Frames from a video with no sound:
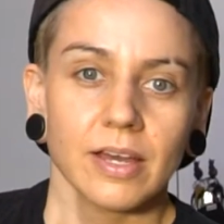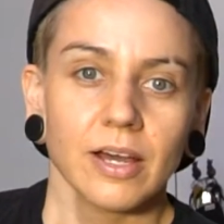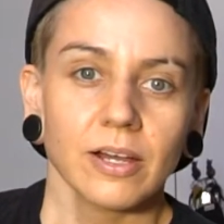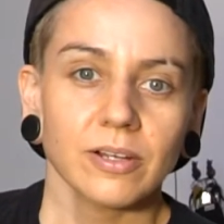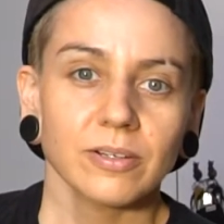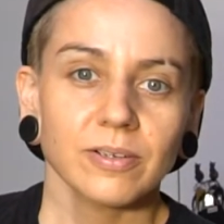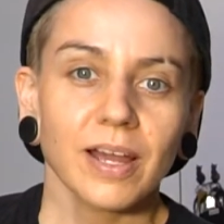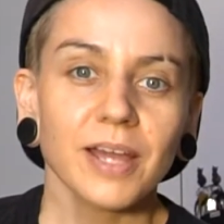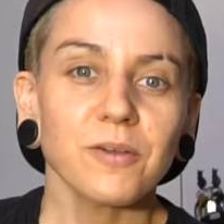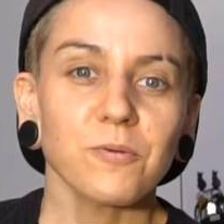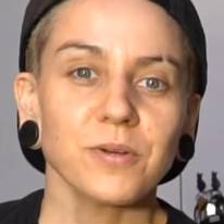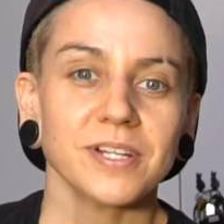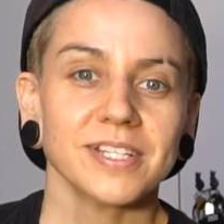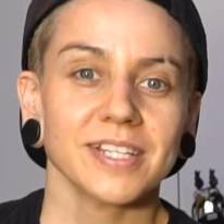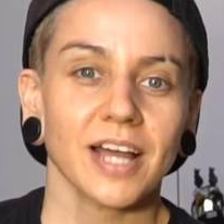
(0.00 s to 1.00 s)
All right,
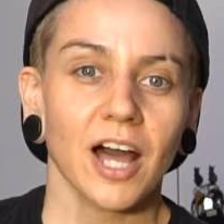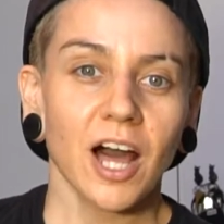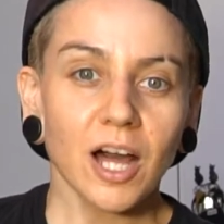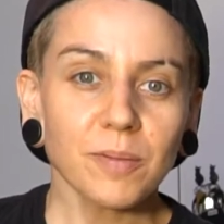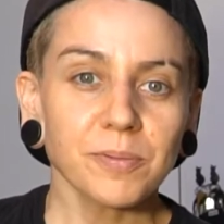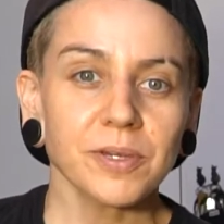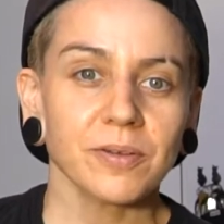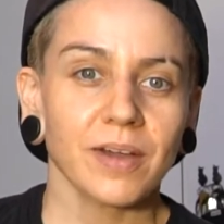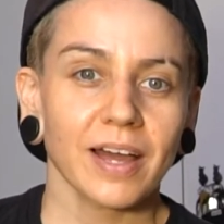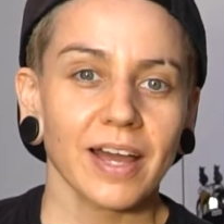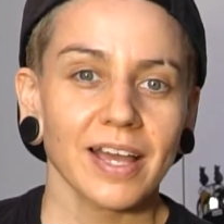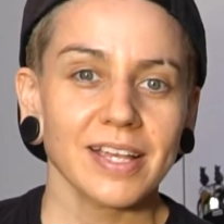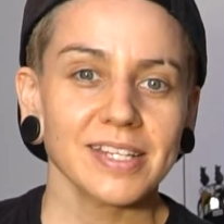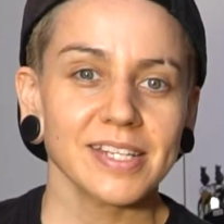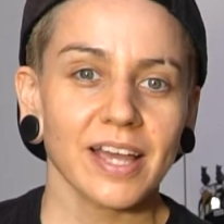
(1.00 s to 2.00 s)
what is up, you
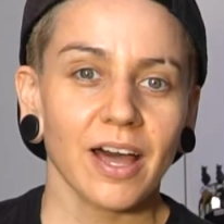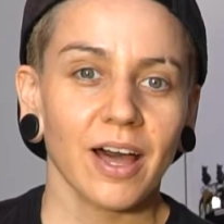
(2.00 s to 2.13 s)
guys?